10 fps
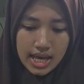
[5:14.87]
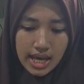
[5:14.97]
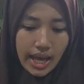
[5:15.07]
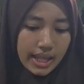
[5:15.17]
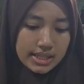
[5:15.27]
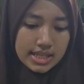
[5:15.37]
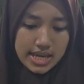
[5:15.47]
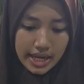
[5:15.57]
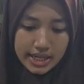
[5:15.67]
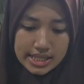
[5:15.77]
And the
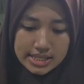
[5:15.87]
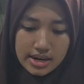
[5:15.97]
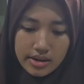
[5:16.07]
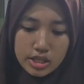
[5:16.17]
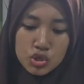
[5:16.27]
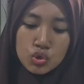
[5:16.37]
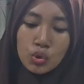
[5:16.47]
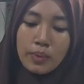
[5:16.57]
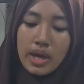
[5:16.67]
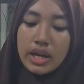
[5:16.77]
second is there needs
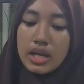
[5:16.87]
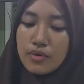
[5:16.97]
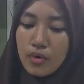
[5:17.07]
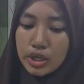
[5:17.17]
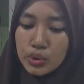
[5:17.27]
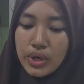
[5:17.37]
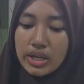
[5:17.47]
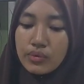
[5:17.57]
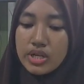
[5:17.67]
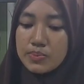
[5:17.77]
to be an effort to
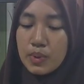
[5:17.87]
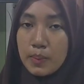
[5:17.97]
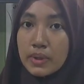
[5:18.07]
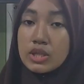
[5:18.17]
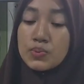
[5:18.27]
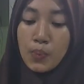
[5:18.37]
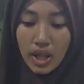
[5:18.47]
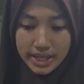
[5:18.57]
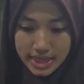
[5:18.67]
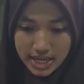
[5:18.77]
increase people's
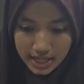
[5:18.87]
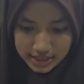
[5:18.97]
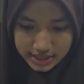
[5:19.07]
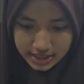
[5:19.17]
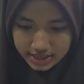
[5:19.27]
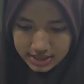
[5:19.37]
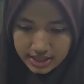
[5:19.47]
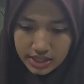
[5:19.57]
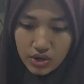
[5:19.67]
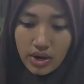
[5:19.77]
political
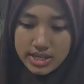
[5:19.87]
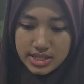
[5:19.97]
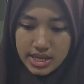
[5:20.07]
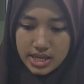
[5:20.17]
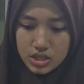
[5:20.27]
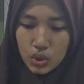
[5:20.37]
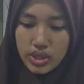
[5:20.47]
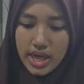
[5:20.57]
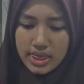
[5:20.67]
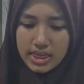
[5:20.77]
literacy so
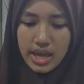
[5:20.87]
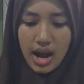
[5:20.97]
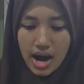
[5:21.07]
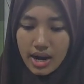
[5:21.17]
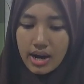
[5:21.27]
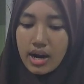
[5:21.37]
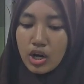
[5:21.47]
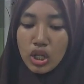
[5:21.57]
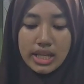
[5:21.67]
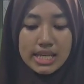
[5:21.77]
that they are
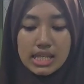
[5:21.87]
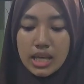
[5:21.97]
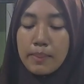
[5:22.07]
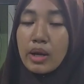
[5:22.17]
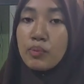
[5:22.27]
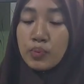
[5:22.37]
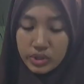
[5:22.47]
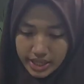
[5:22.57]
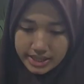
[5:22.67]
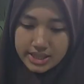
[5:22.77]
not easily
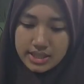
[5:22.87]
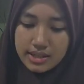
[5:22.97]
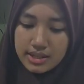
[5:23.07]
manipulated